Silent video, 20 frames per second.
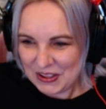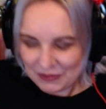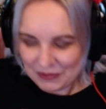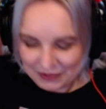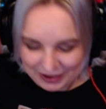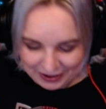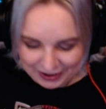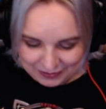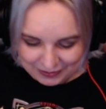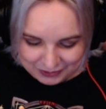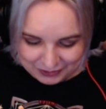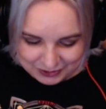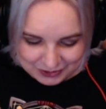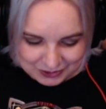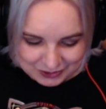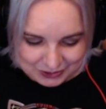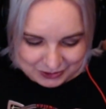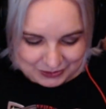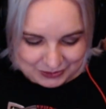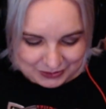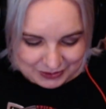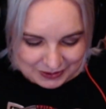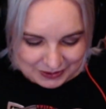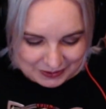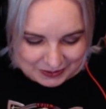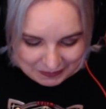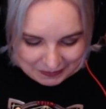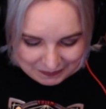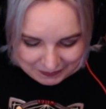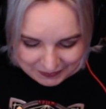Buy it fun too.
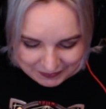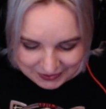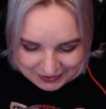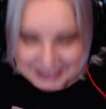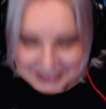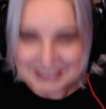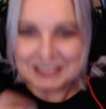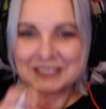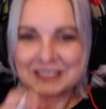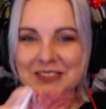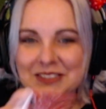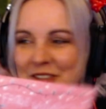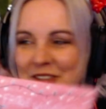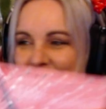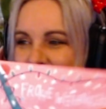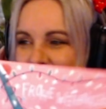This is such a